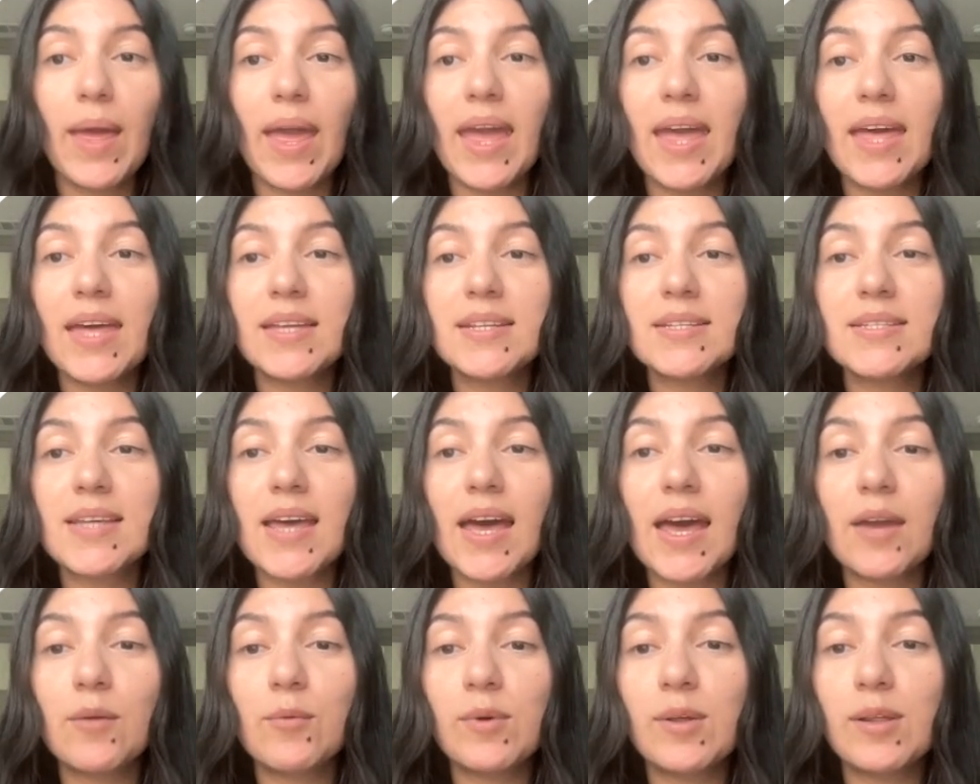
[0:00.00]
And
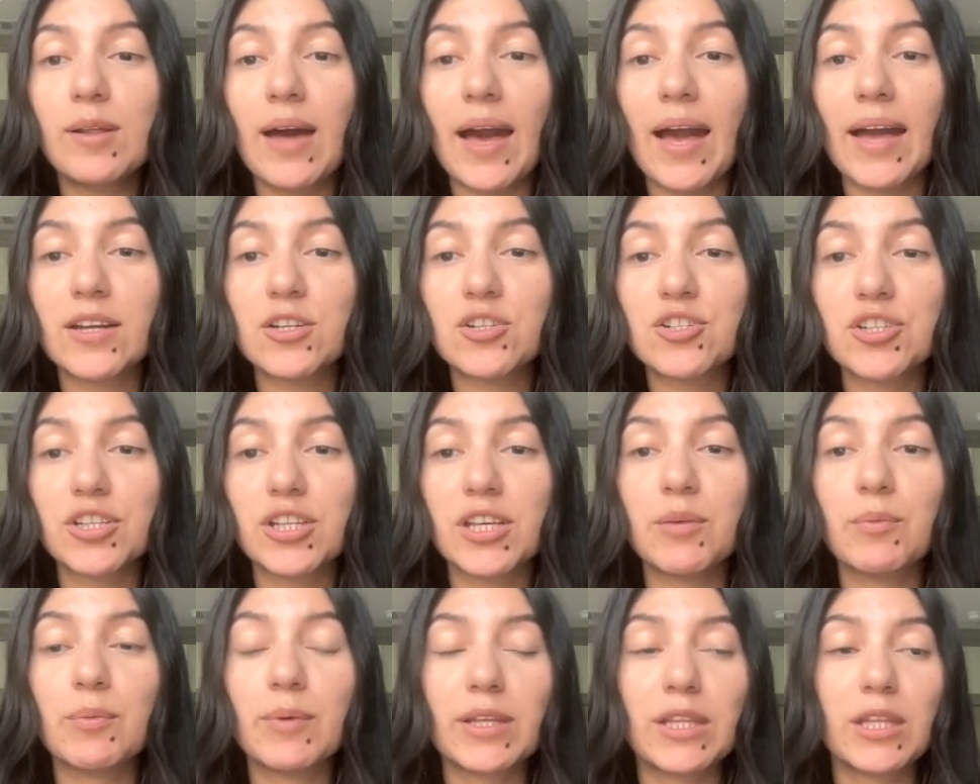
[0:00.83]
I will
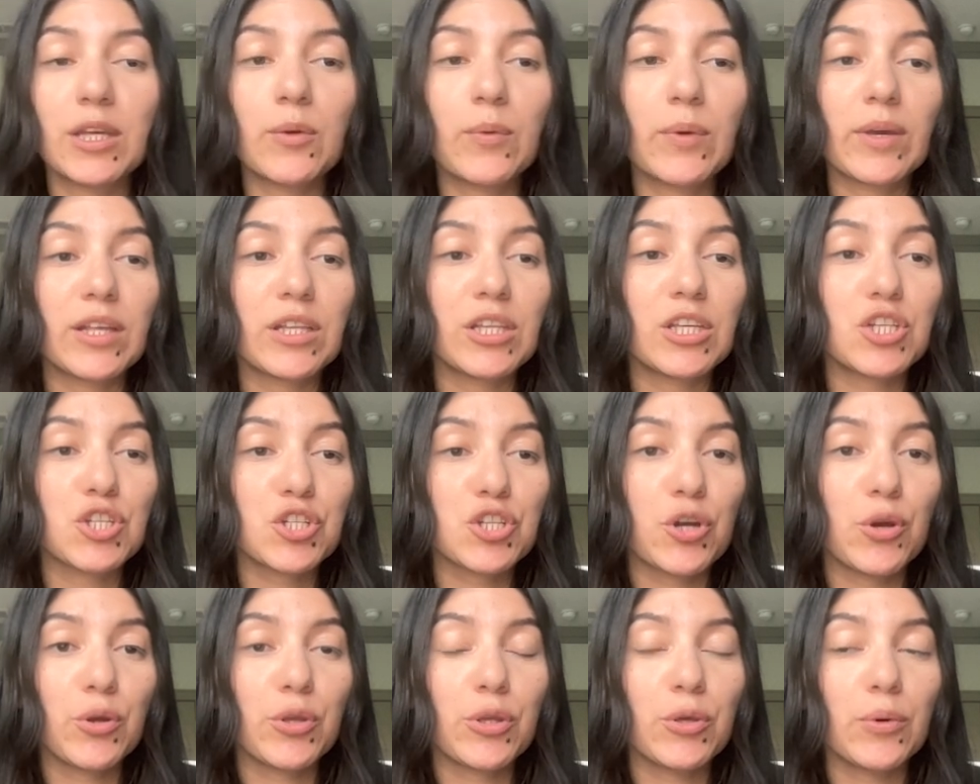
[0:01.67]
actually really quickly
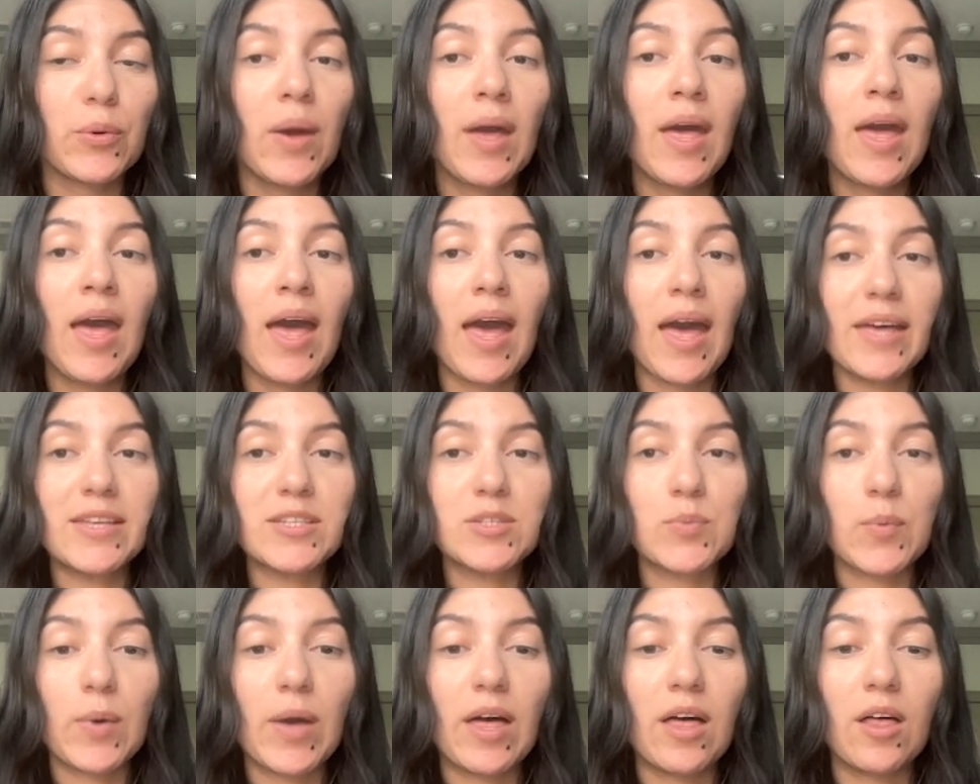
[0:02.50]
show you
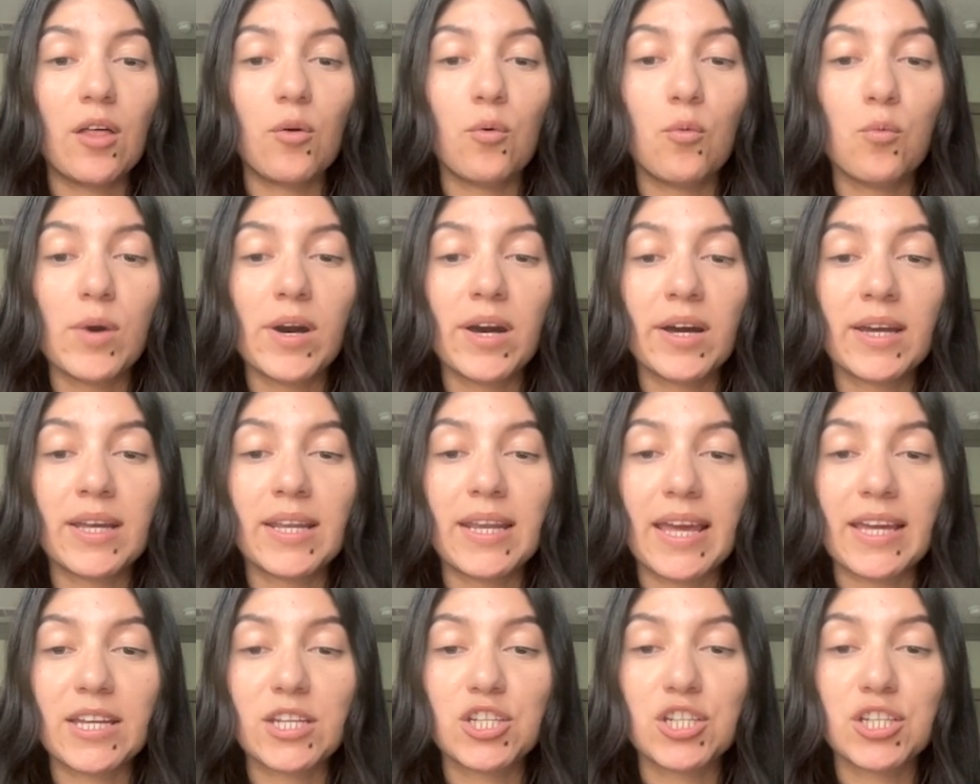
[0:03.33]
as well what
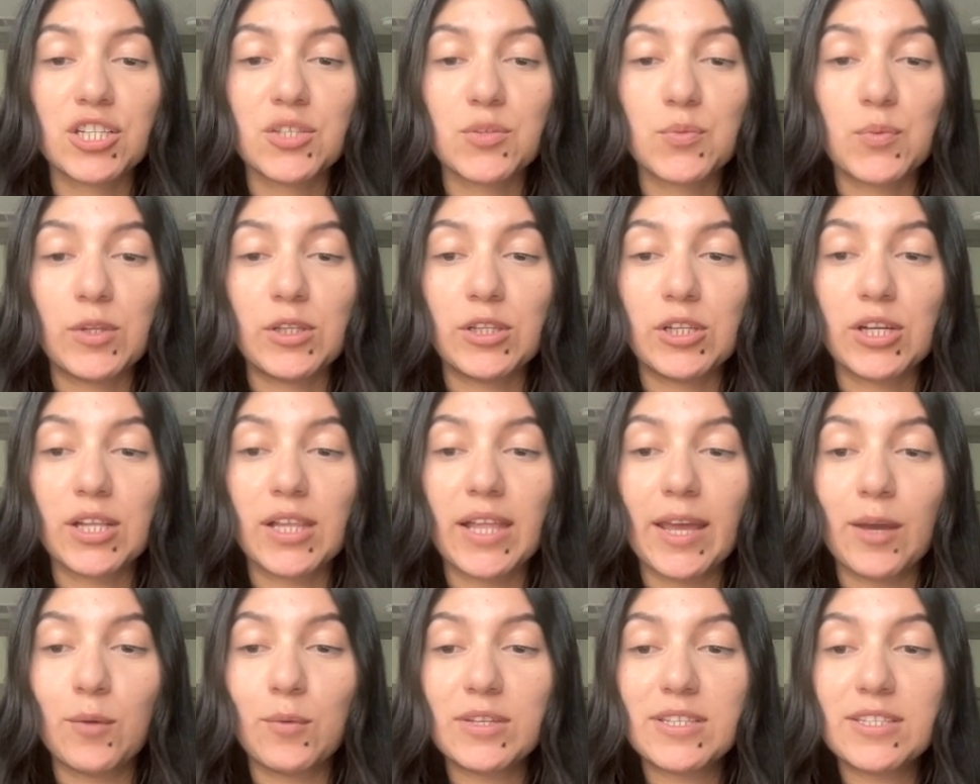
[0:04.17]
connections will look
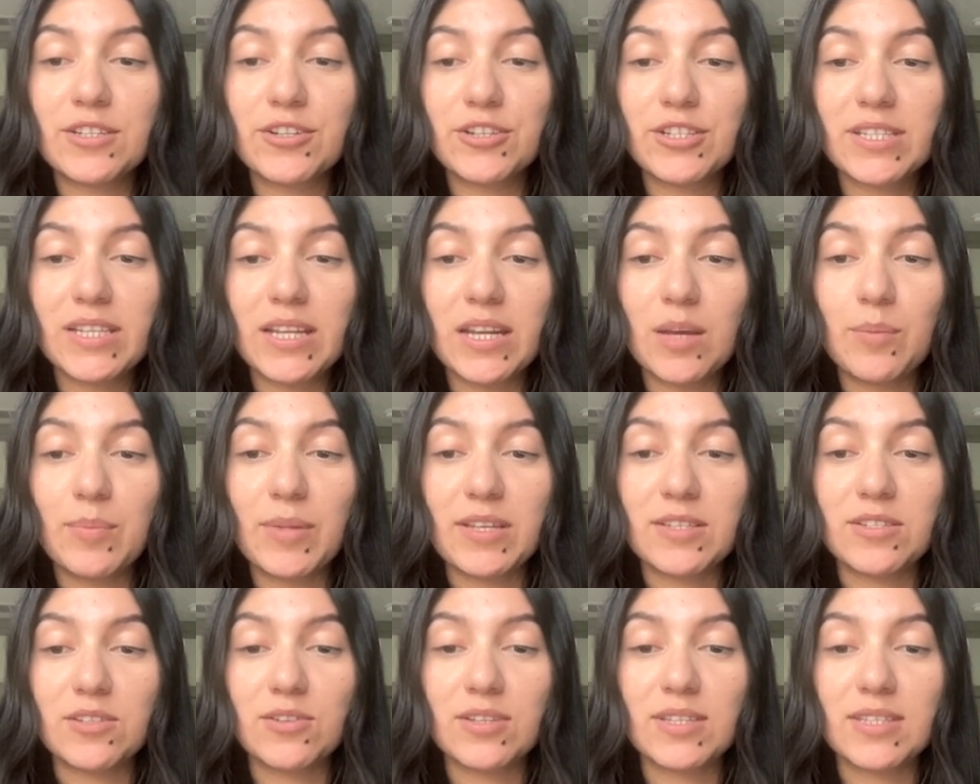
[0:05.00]
like once they're set up.
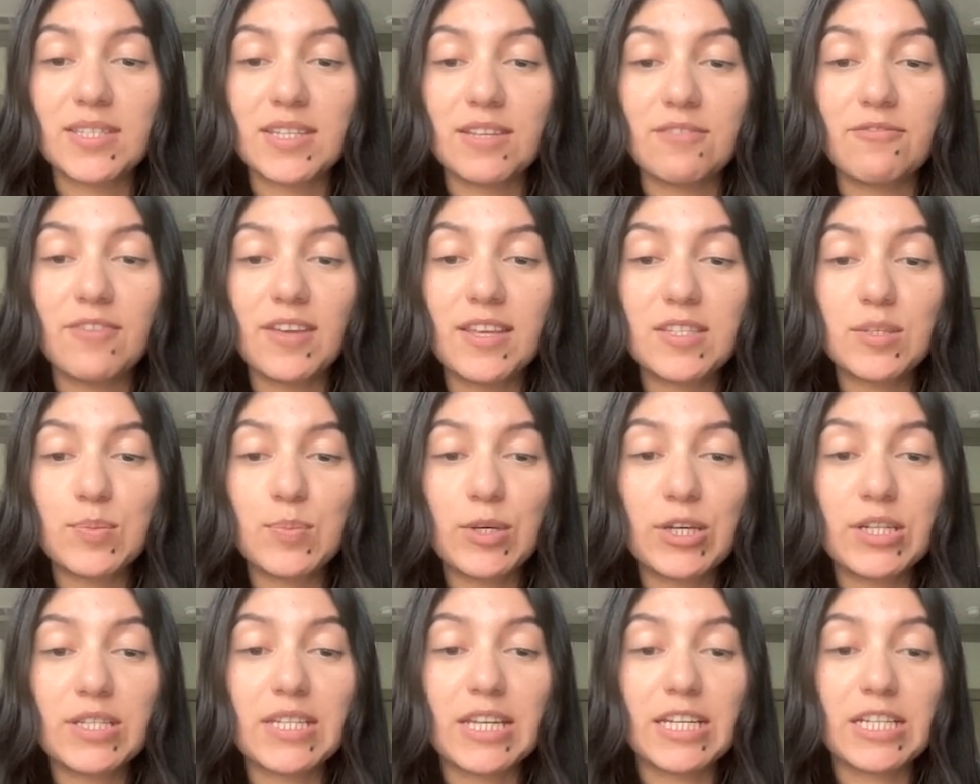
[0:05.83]
As you can see,
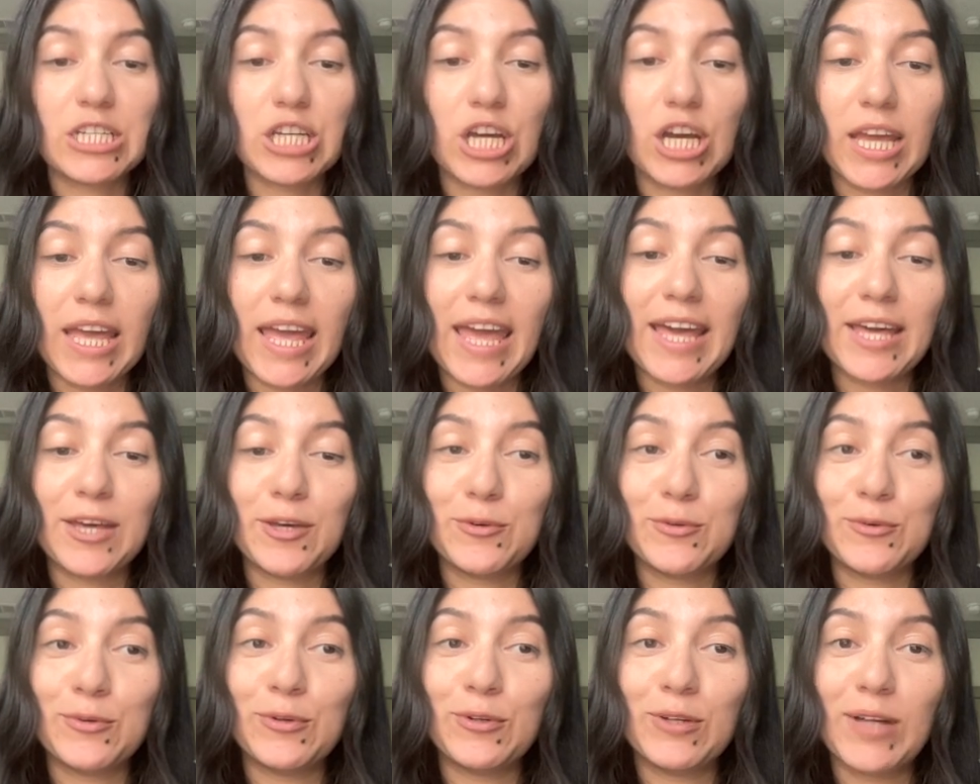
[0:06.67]
Facebook, TikTok,
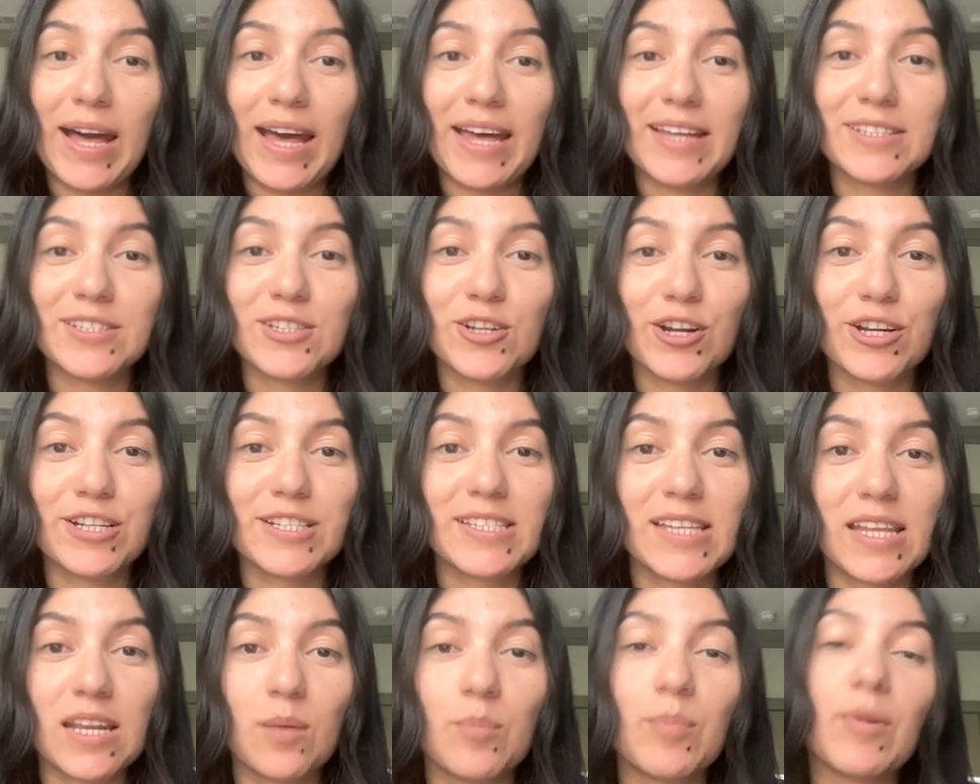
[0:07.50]
and Google Ads are
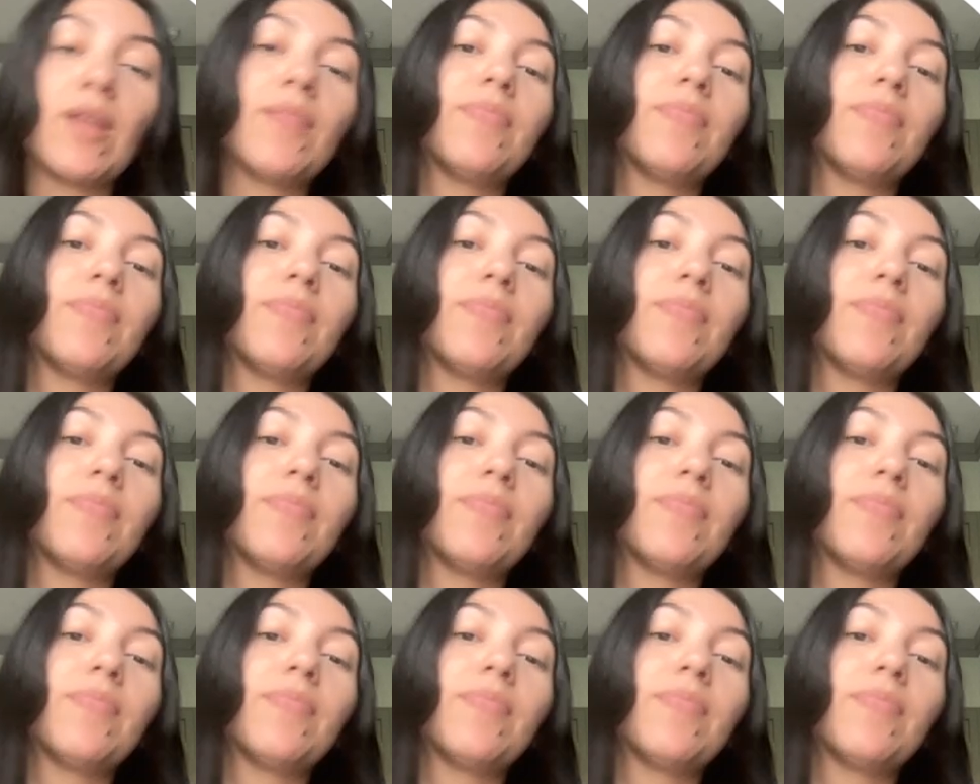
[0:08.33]
set up